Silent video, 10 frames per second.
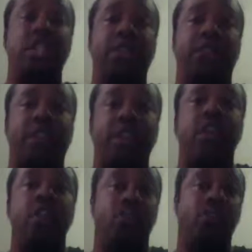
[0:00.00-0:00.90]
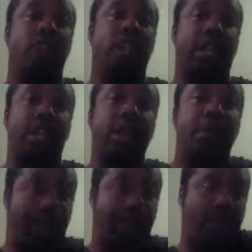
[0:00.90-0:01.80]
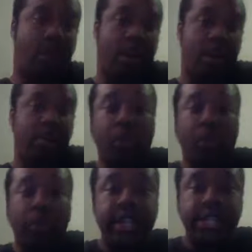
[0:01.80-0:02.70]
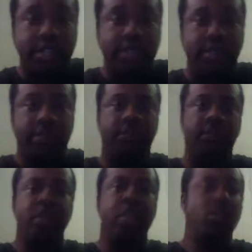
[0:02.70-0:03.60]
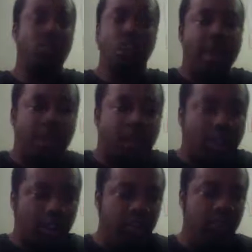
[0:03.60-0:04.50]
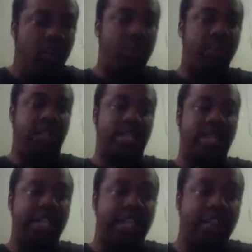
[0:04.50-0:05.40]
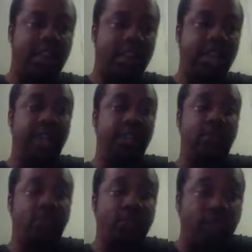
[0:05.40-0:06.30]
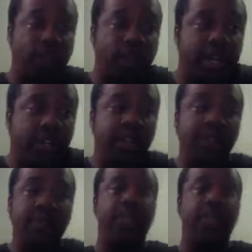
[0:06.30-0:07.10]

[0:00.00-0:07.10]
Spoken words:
fit. You thinking people calling you a racist. Nobody calling you a racist. They can care less what it